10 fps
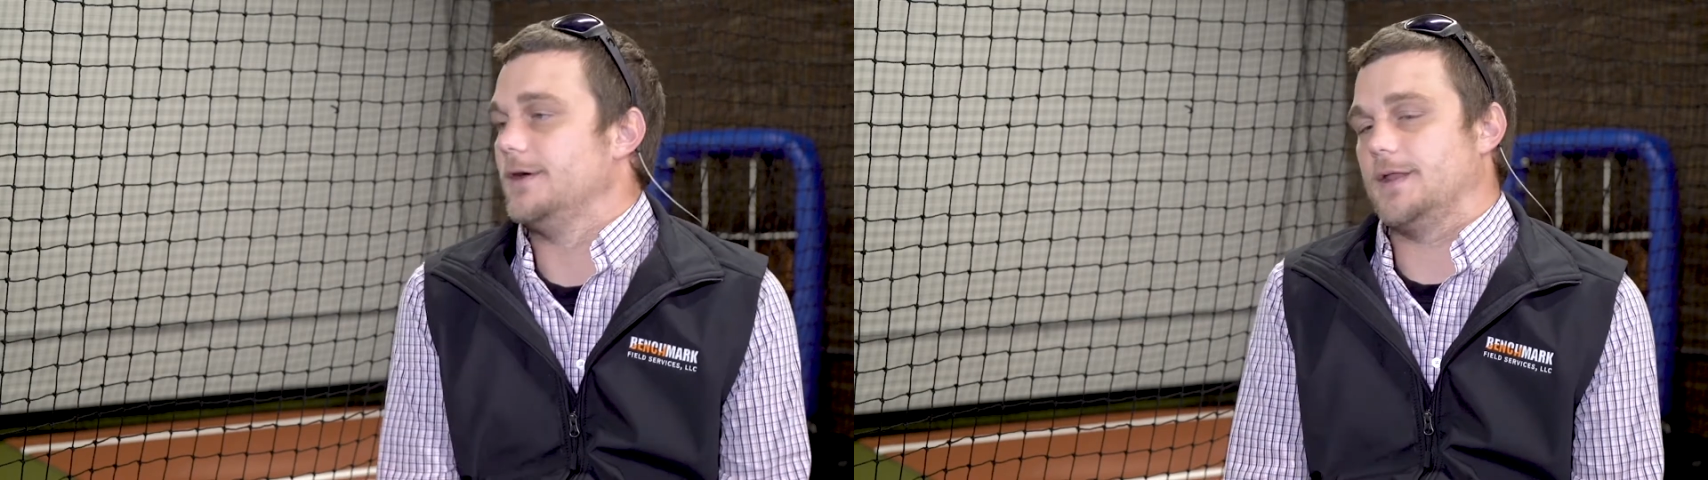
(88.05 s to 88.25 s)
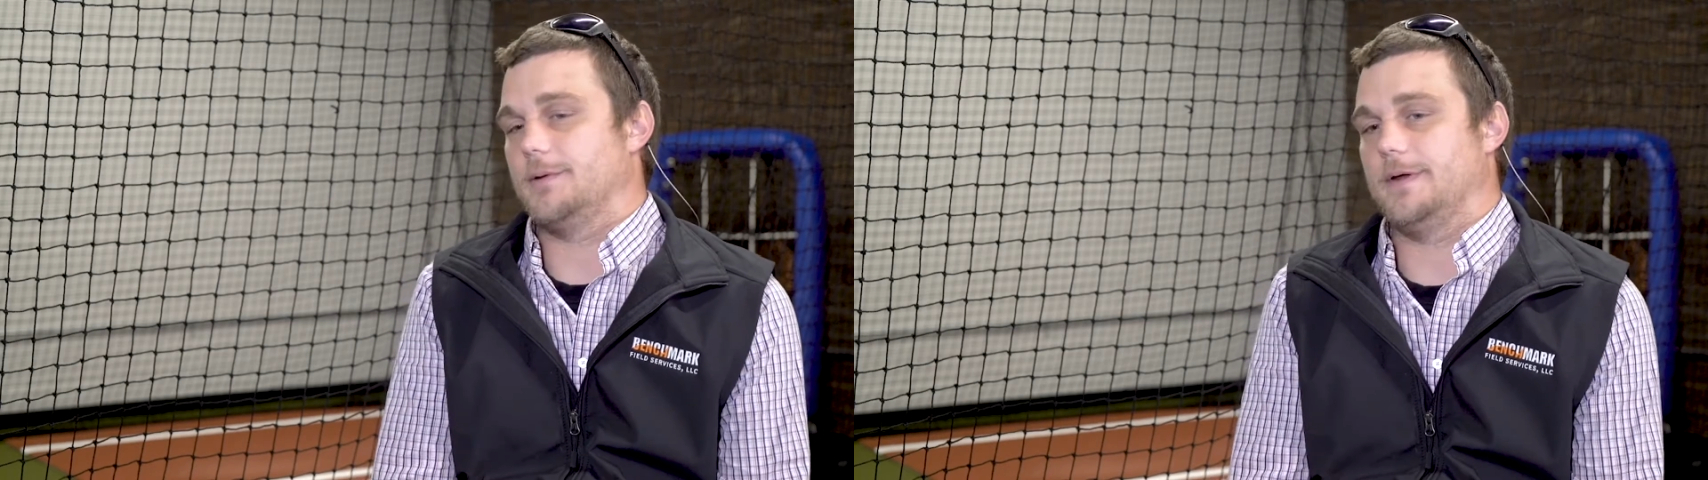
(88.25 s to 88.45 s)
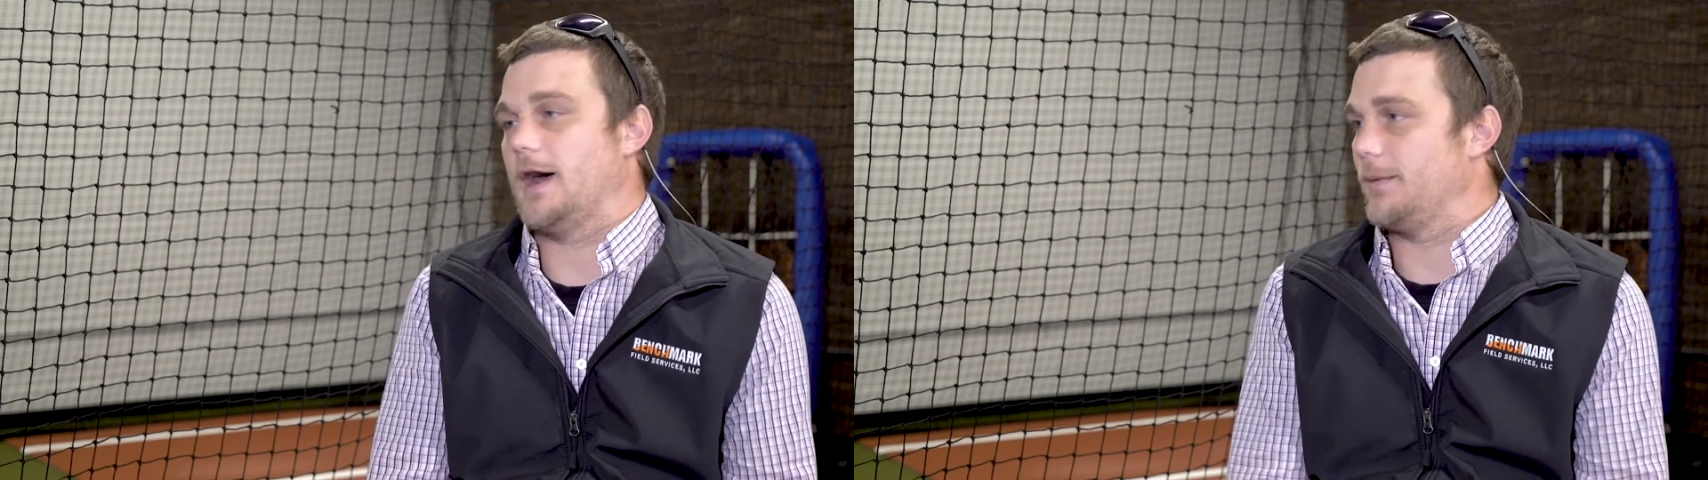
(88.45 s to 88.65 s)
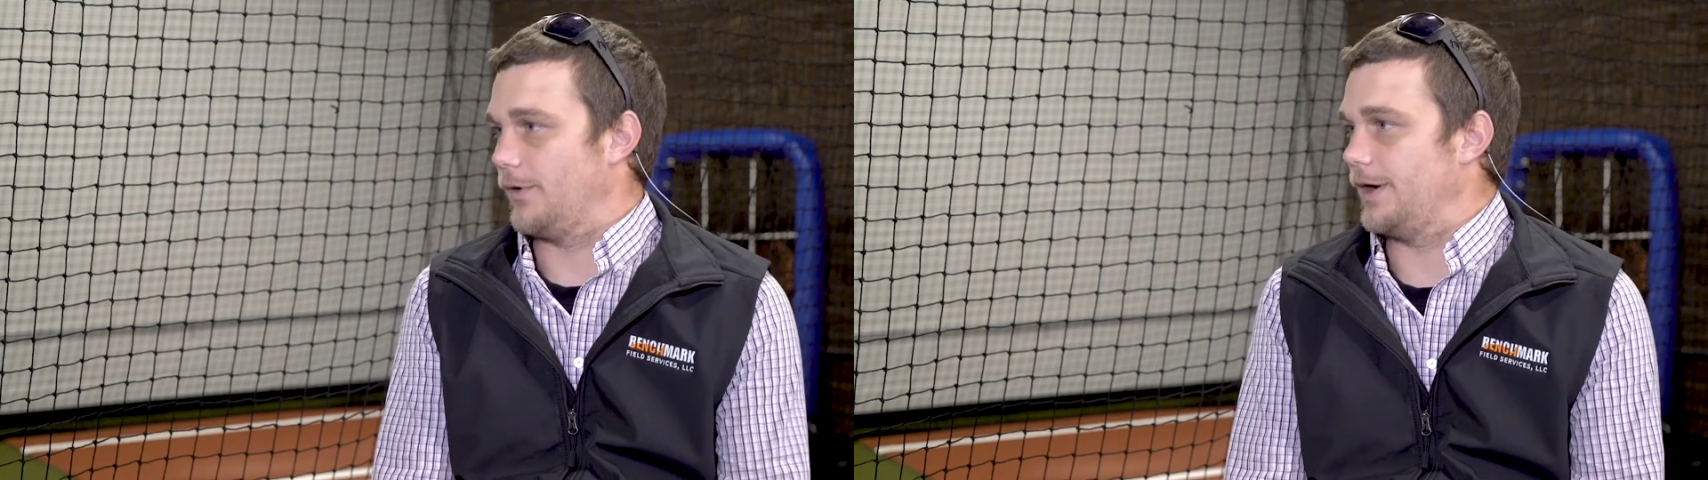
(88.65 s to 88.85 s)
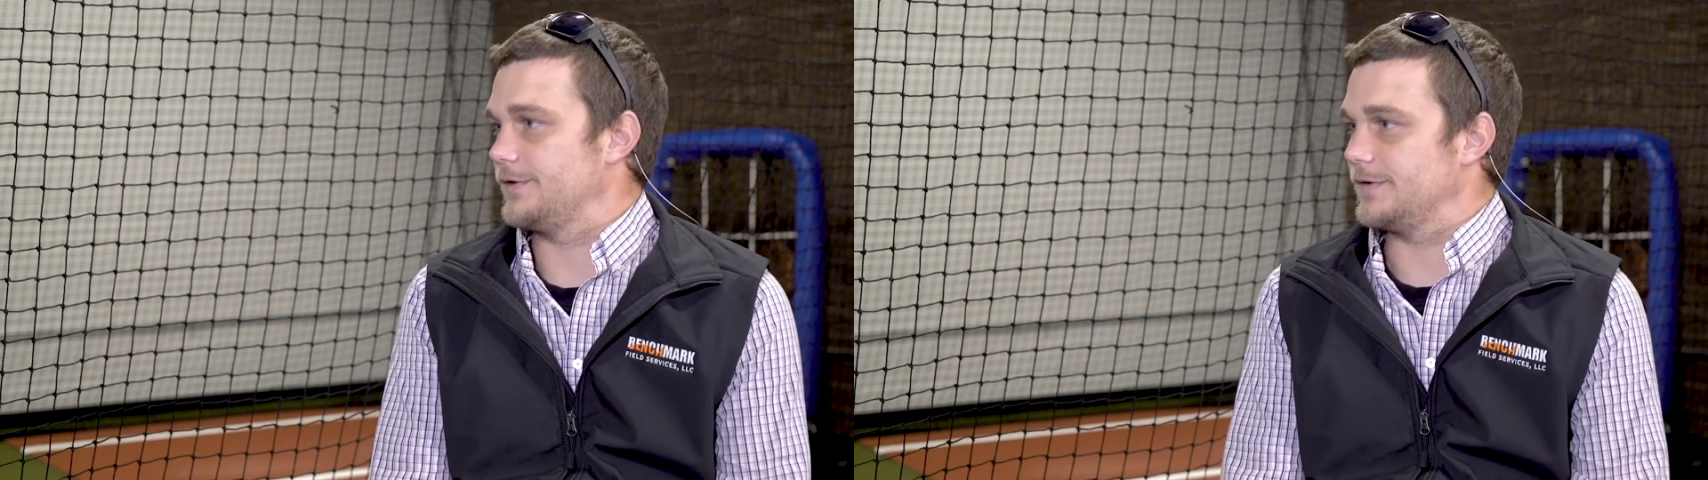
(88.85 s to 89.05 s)
That way the
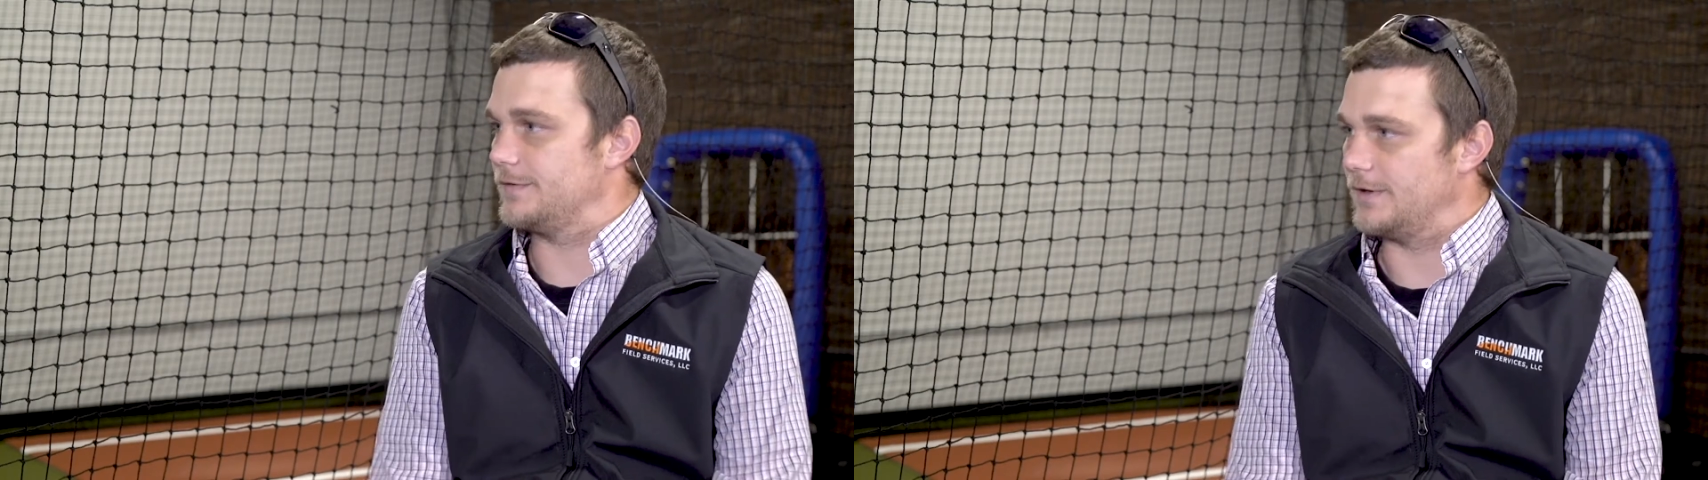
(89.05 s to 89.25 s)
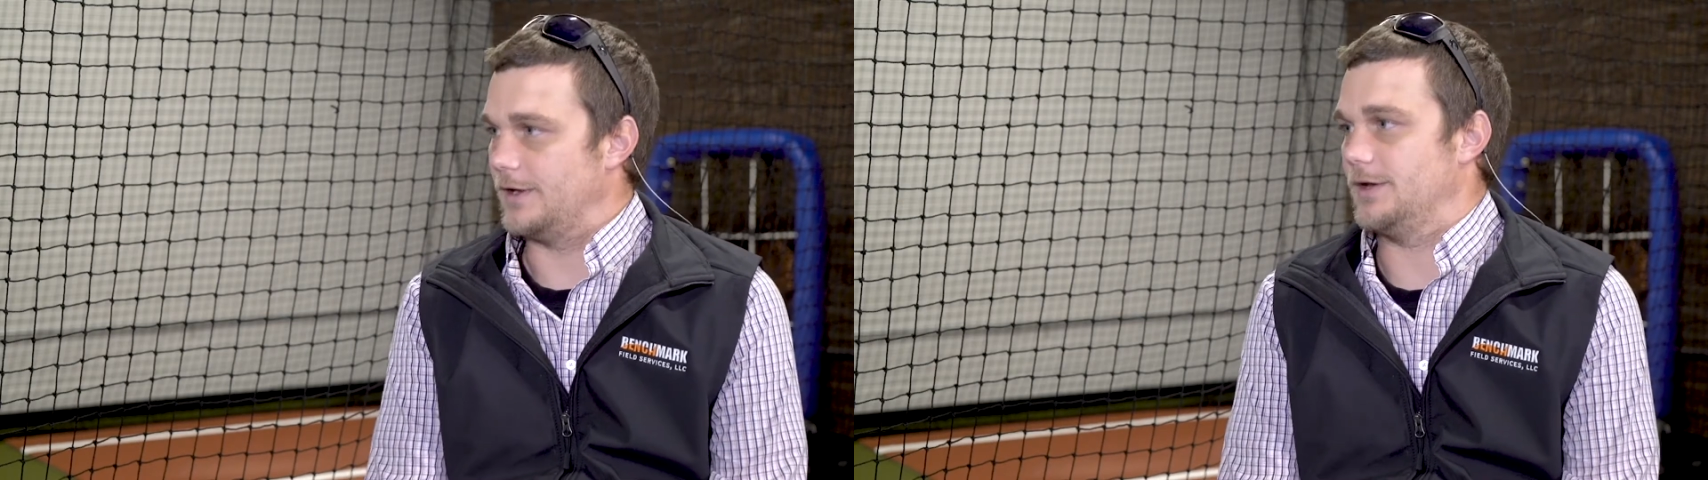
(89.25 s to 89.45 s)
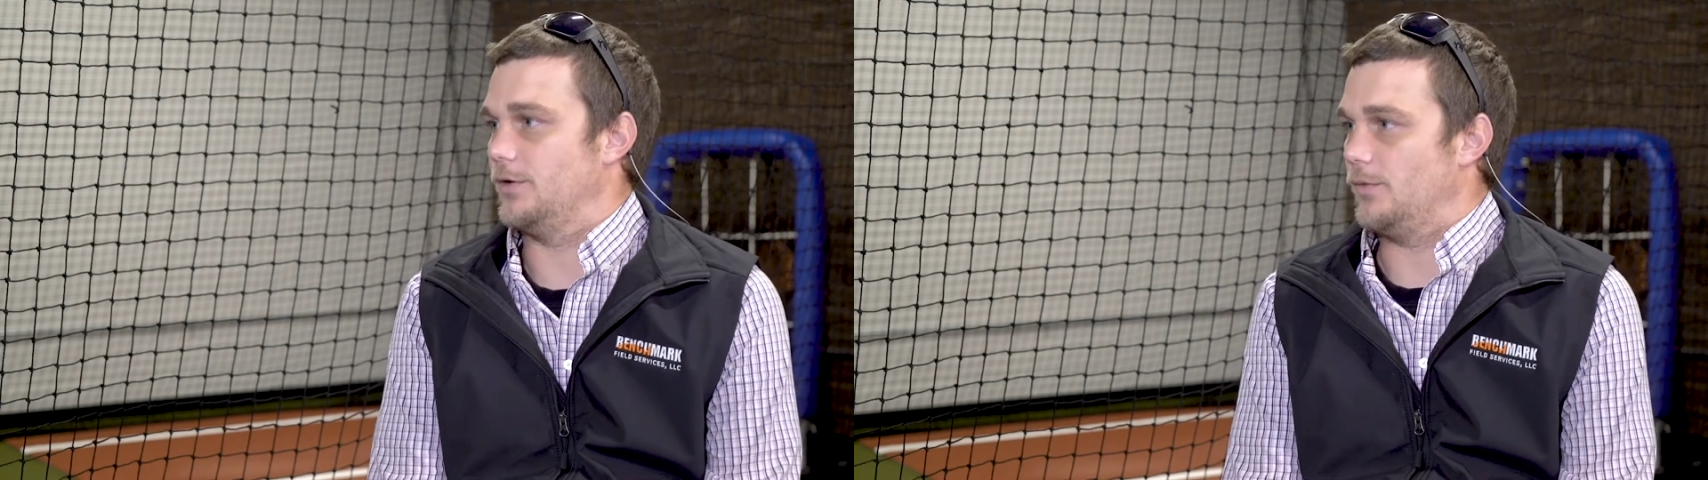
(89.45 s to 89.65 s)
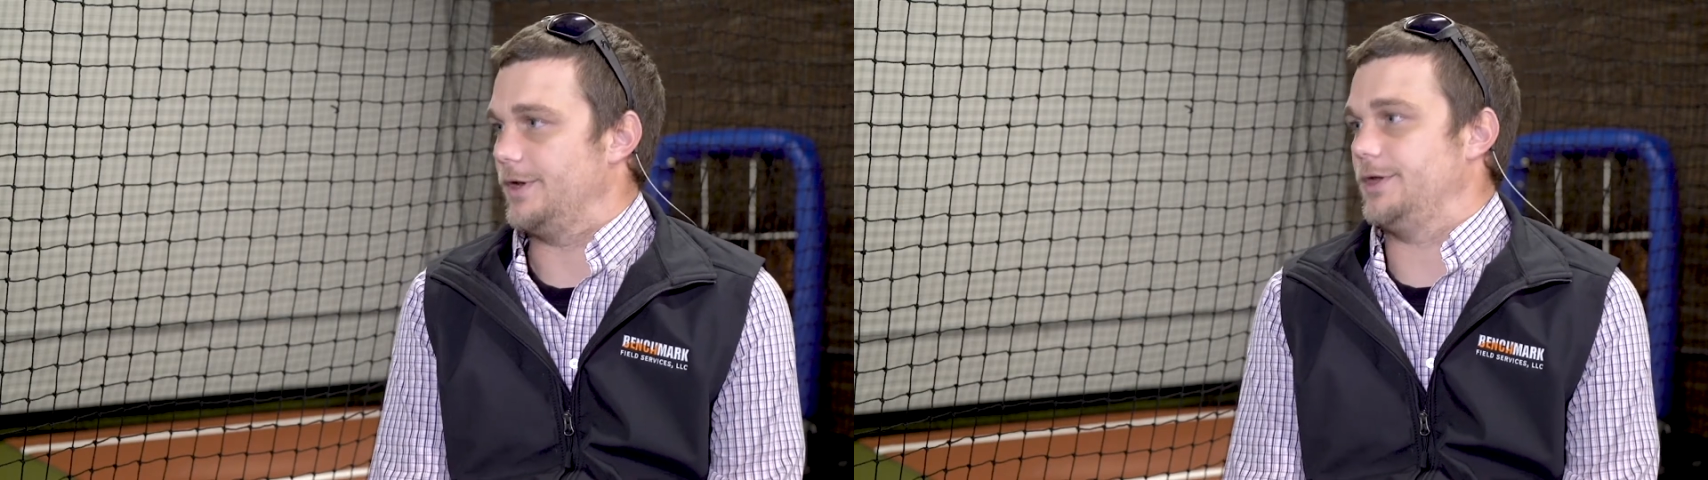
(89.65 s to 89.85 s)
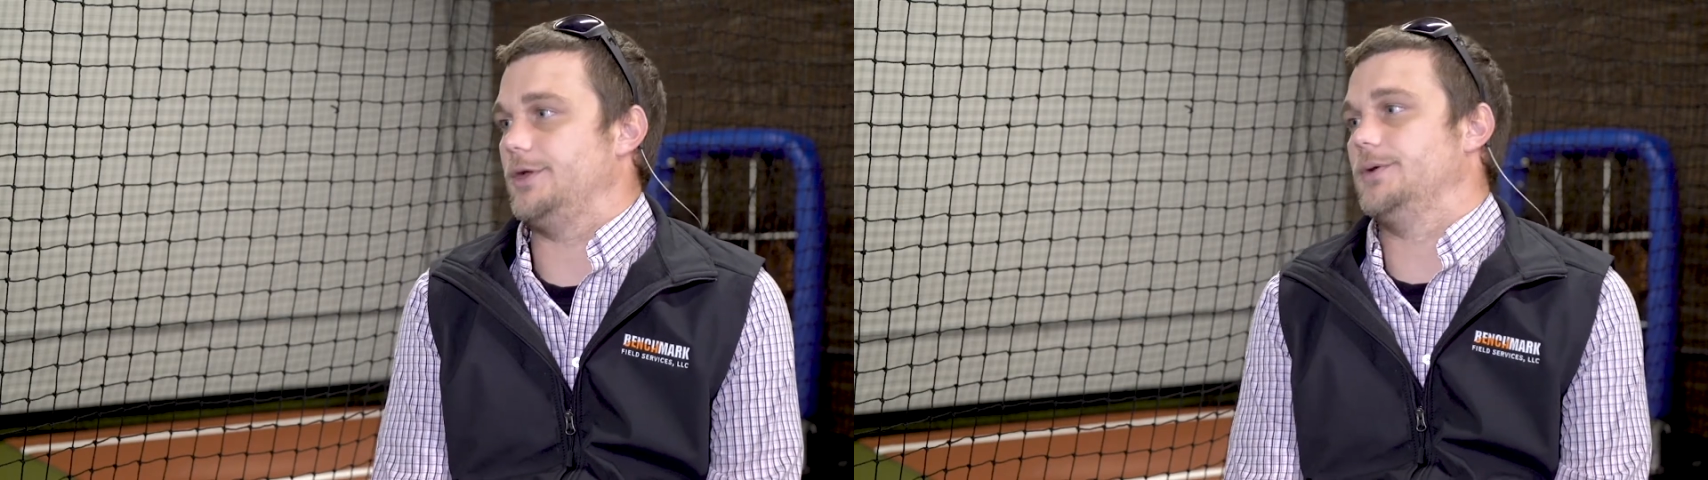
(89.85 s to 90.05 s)
operators can see it and know what
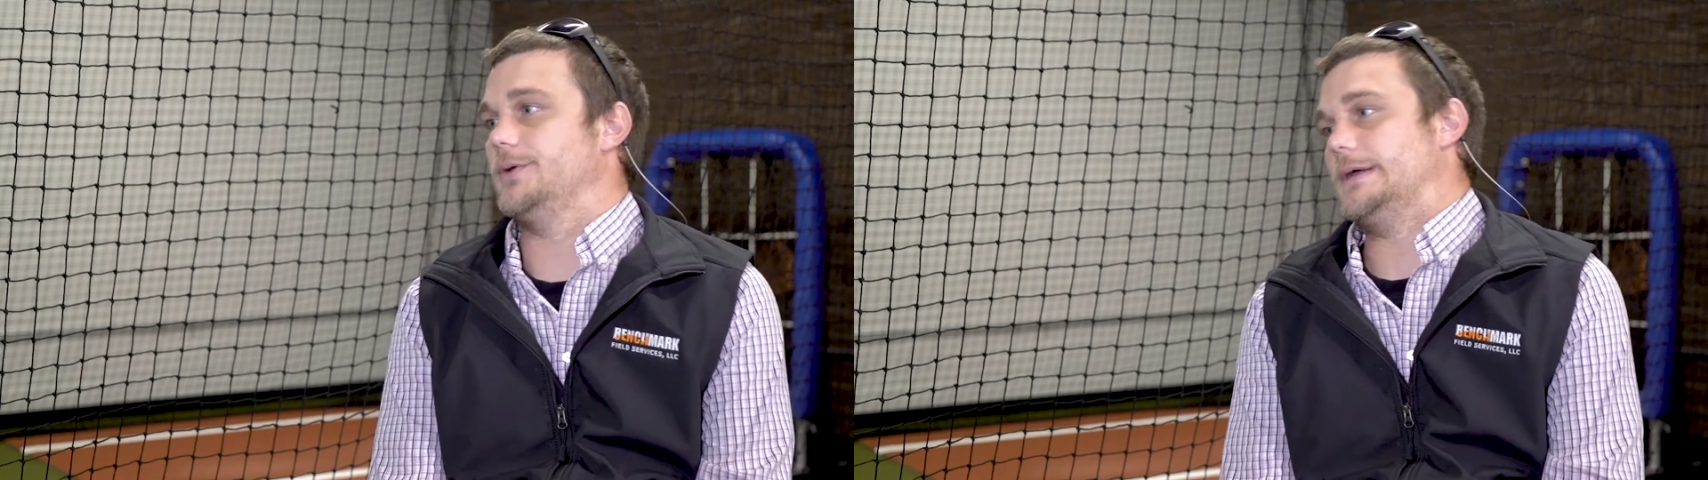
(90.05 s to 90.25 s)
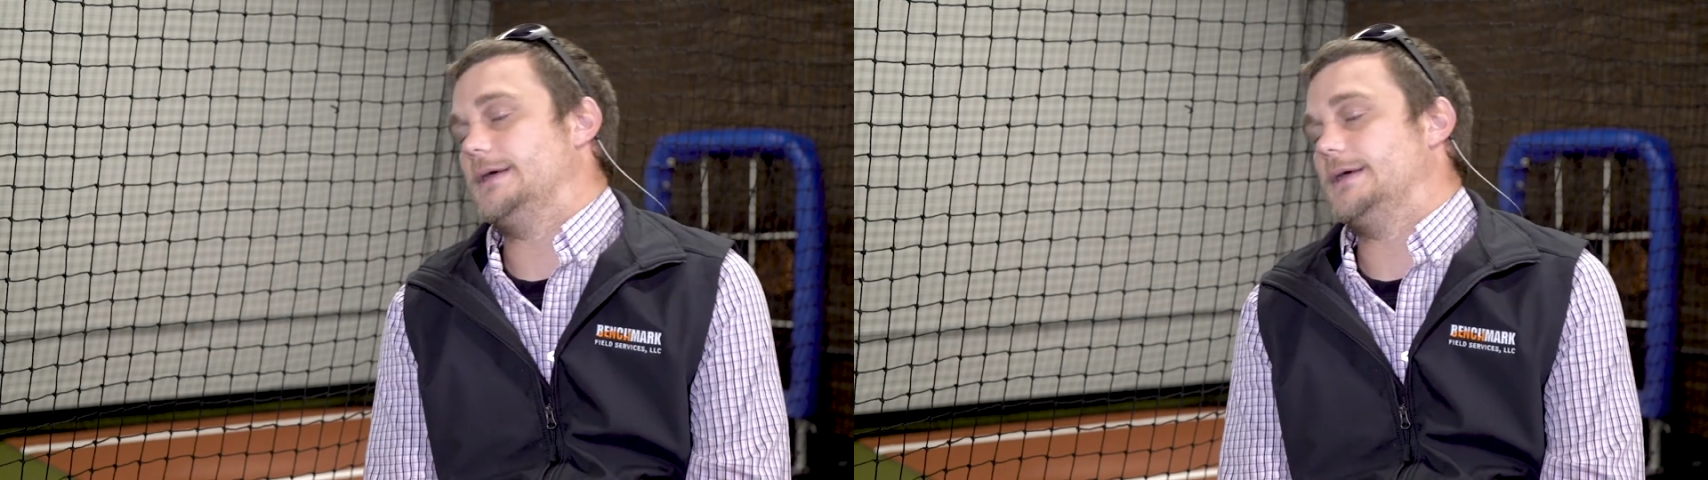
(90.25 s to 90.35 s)
to do.